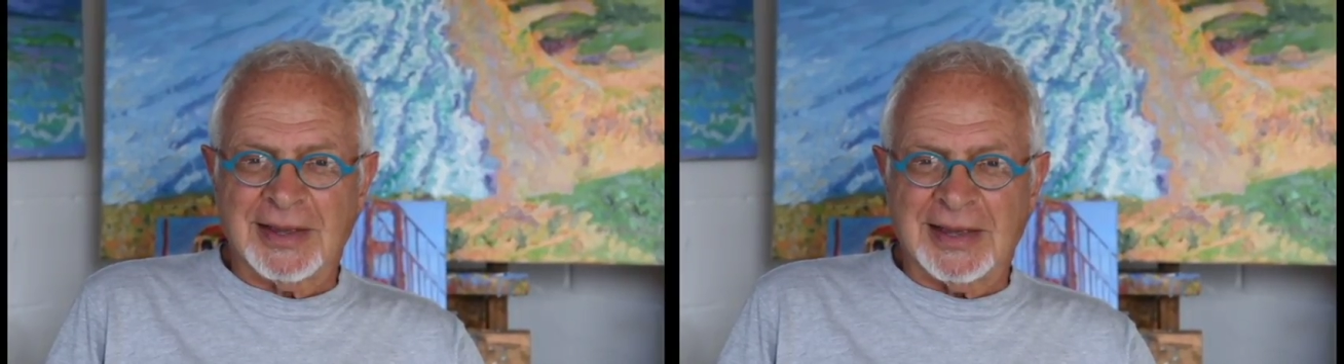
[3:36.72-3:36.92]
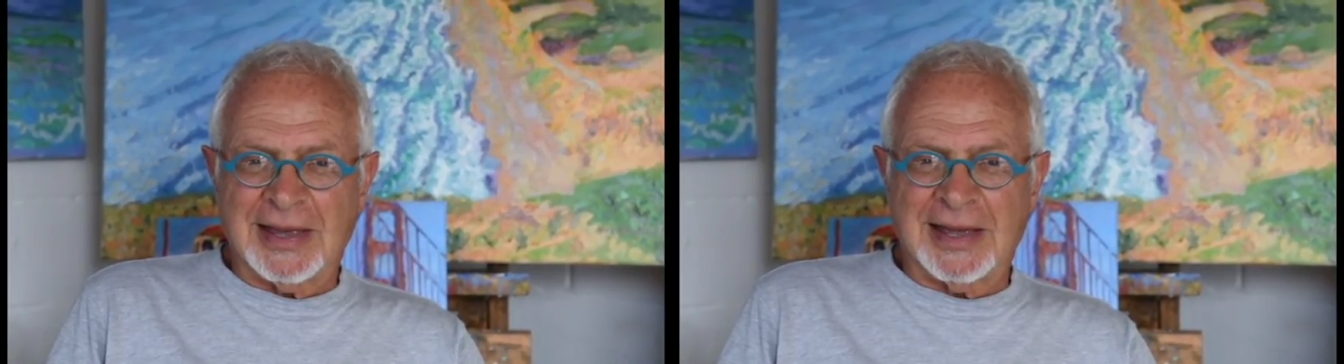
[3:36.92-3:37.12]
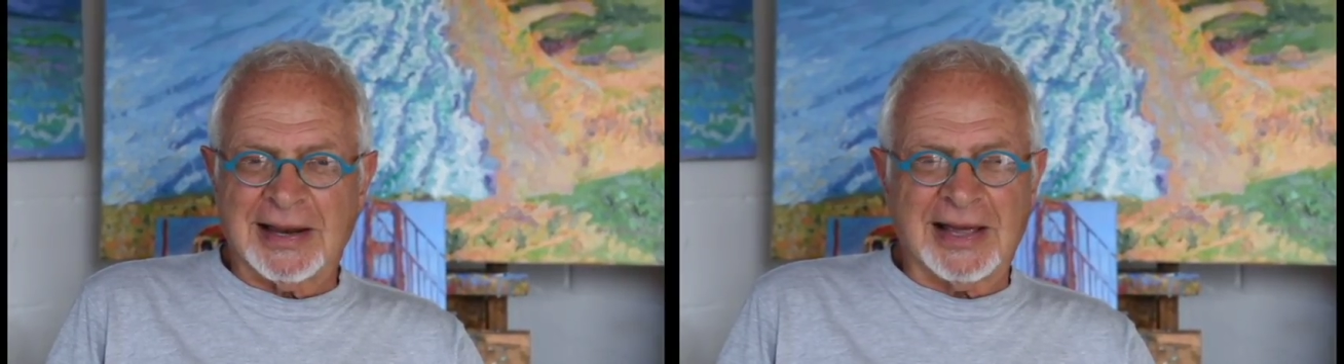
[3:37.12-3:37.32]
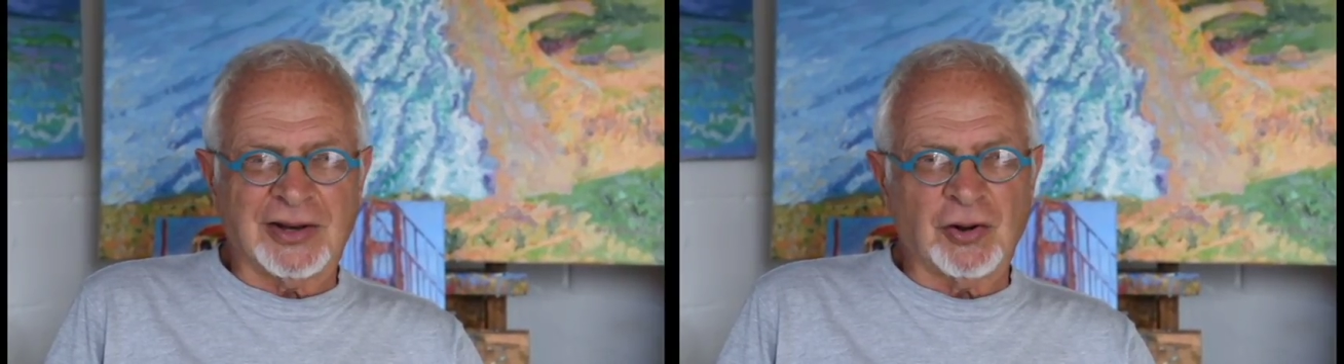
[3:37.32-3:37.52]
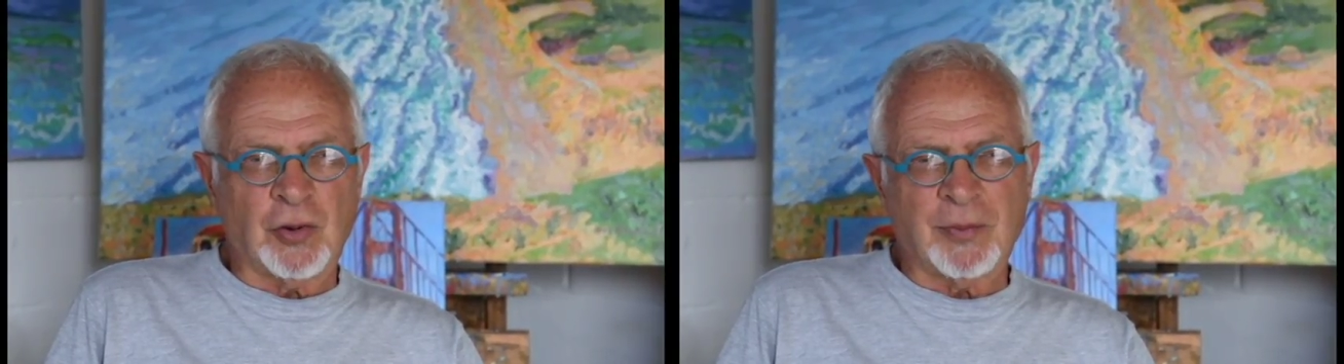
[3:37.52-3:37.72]
And I
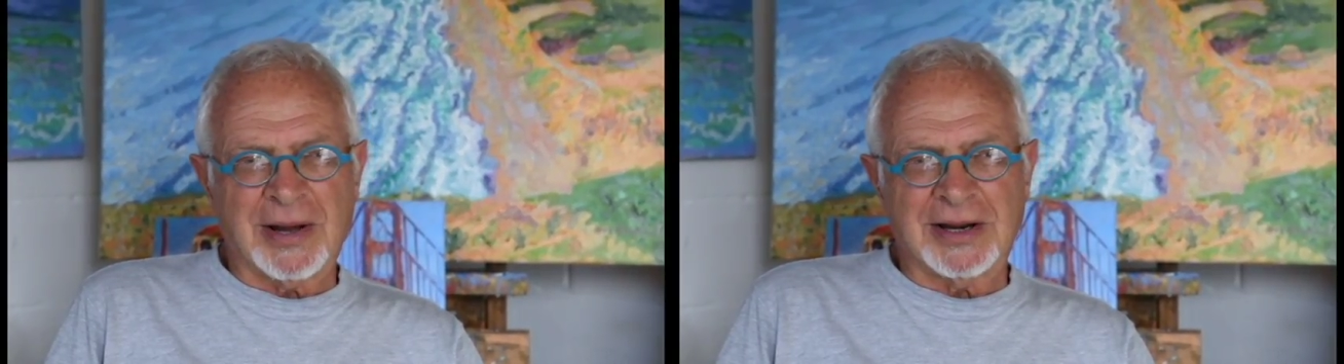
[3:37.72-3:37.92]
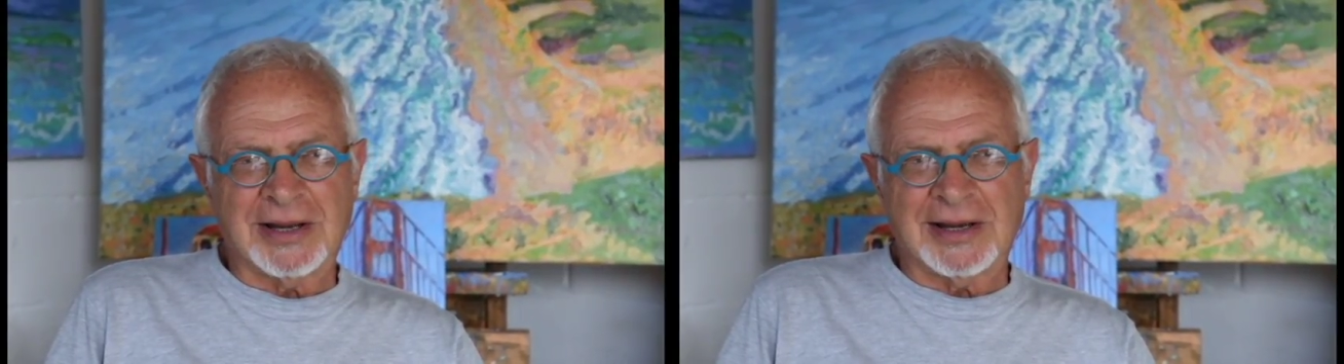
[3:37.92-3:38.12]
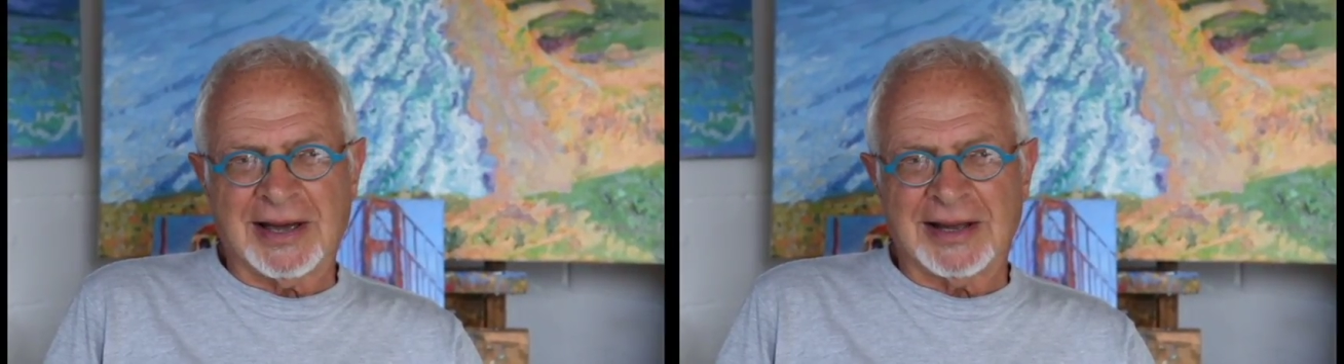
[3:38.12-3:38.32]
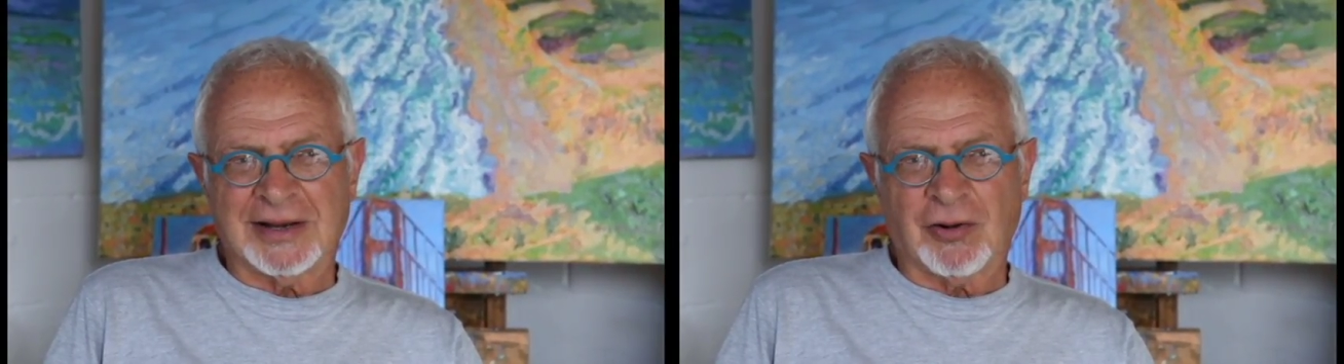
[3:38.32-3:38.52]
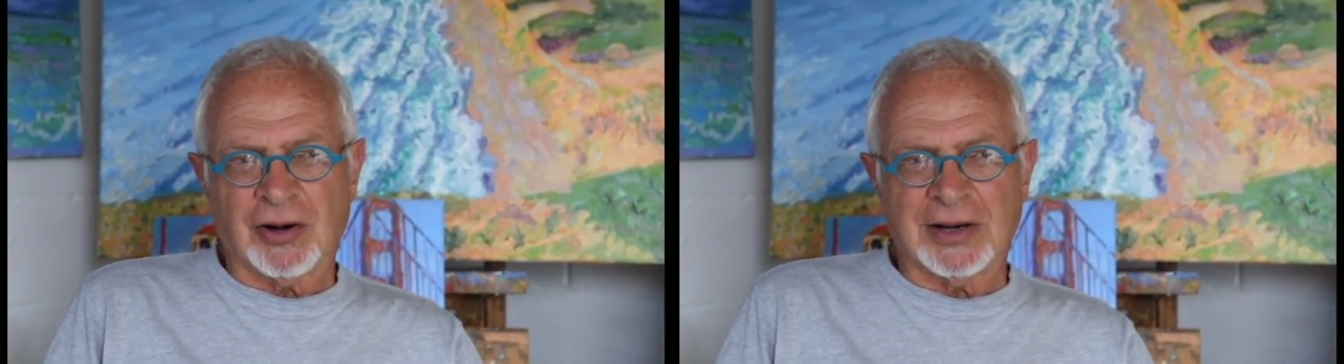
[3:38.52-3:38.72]
had no money, I had
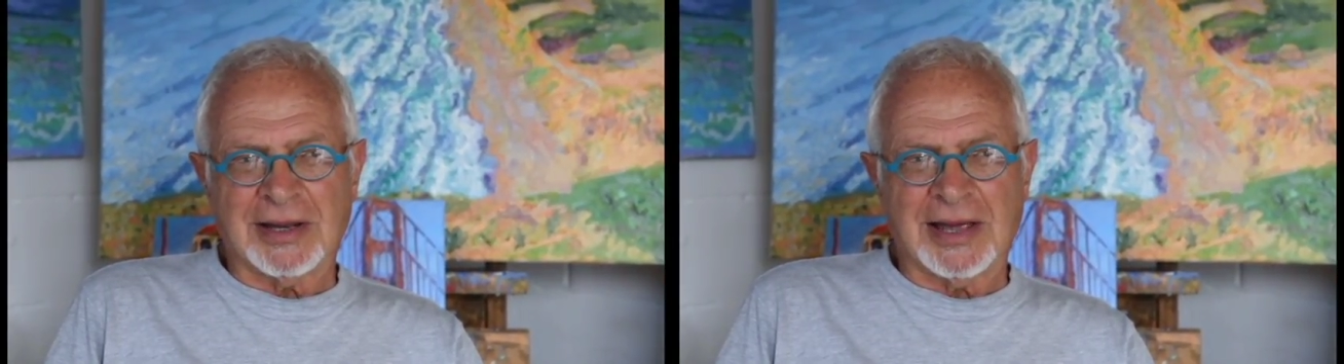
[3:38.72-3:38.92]
hardly